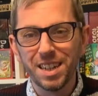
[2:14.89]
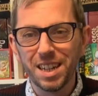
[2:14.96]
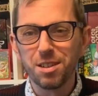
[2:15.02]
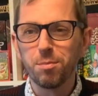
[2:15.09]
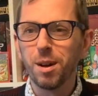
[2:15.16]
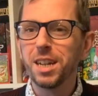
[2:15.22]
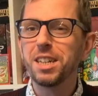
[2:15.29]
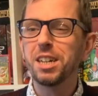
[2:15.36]
That's
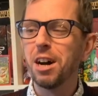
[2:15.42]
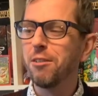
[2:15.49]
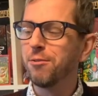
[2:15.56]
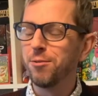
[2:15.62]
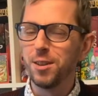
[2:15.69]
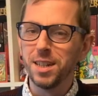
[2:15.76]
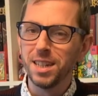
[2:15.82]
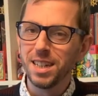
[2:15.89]
my gut
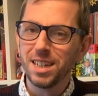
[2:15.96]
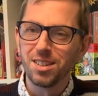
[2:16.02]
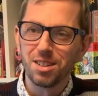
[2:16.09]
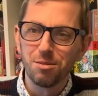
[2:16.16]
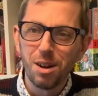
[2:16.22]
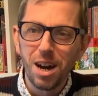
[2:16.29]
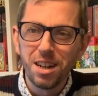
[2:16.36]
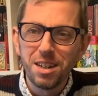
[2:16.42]
feeling.
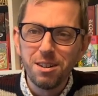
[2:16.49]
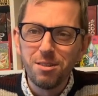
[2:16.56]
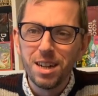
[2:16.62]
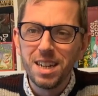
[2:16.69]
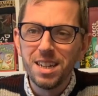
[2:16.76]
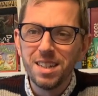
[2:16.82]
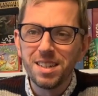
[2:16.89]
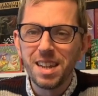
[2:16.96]
Serrano
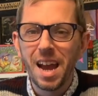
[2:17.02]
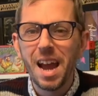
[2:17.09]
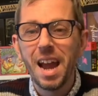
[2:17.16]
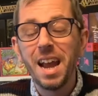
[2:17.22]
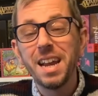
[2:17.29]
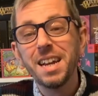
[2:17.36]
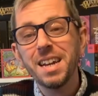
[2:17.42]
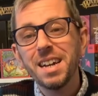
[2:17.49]
is
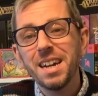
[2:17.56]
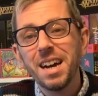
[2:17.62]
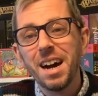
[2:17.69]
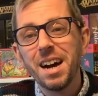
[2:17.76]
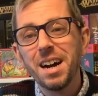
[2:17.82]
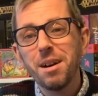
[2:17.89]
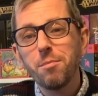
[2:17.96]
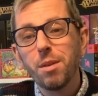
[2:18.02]
a
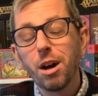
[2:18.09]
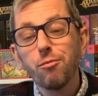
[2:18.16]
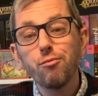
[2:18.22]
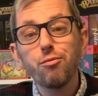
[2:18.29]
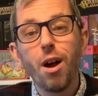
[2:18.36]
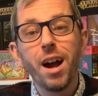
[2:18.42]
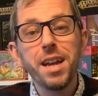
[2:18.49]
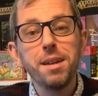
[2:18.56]

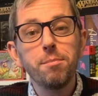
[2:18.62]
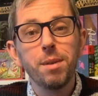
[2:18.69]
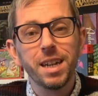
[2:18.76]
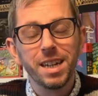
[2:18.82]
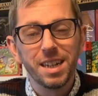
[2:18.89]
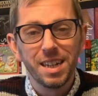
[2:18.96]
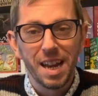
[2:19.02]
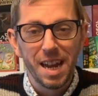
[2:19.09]

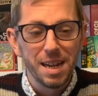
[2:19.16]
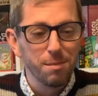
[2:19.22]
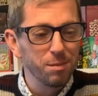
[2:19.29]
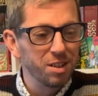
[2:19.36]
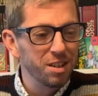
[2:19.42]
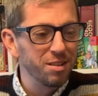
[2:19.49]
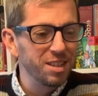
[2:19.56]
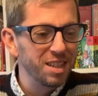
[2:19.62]
rhyming game.
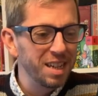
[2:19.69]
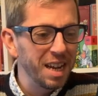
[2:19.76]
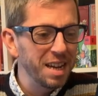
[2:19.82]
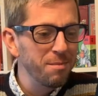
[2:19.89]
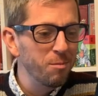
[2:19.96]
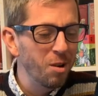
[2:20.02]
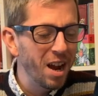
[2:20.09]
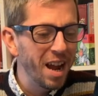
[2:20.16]
So it's a
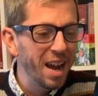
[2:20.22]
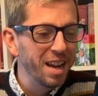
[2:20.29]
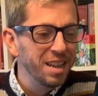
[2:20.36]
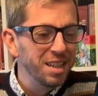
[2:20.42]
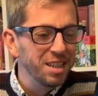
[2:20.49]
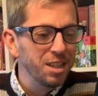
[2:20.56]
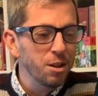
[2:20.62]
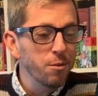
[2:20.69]
game where
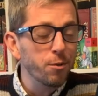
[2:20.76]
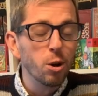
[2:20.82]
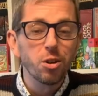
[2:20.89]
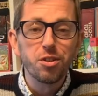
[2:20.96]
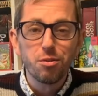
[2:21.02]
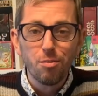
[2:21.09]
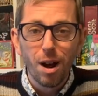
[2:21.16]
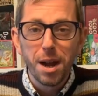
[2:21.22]
you've got
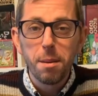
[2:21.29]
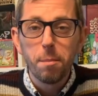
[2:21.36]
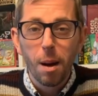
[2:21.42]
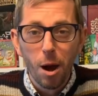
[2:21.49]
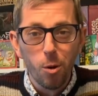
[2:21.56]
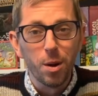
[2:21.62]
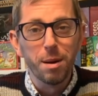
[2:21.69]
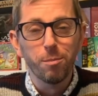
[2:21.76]
to write
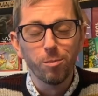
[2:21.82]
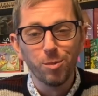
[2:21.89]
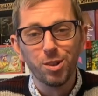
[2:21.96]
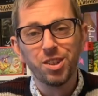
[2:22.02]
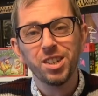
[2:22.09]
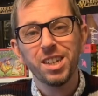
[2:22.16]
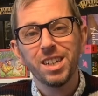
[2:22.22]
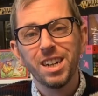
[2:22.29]

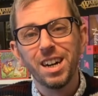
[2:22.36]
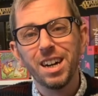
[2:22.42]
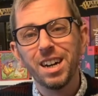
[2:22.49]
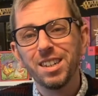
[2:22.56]
poems. I